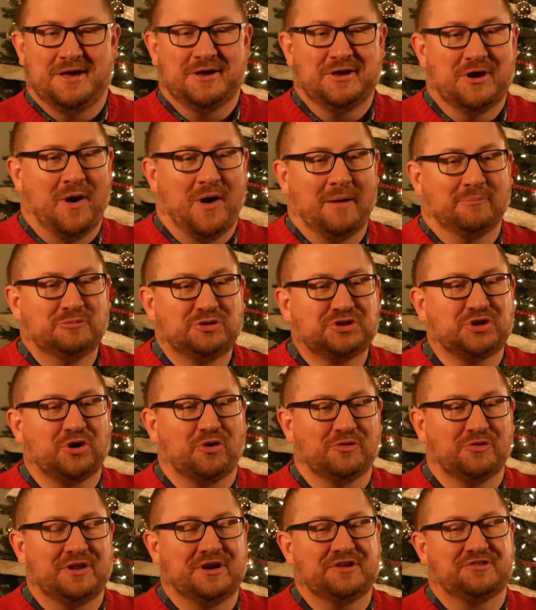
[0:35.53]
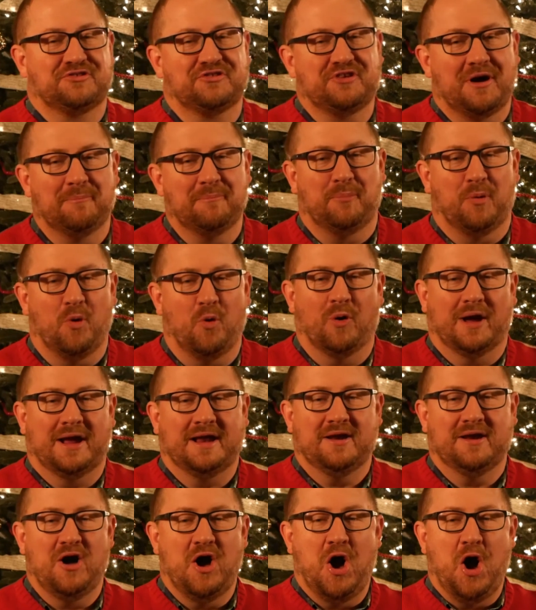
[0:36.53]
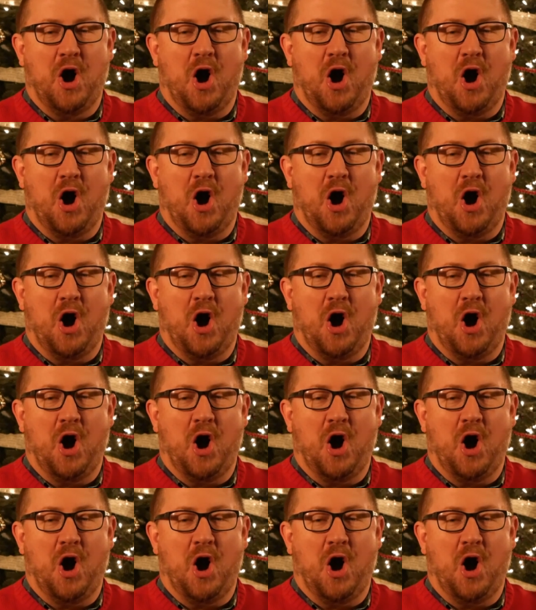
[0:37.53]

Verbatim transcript: You know, I'm sure that at some point,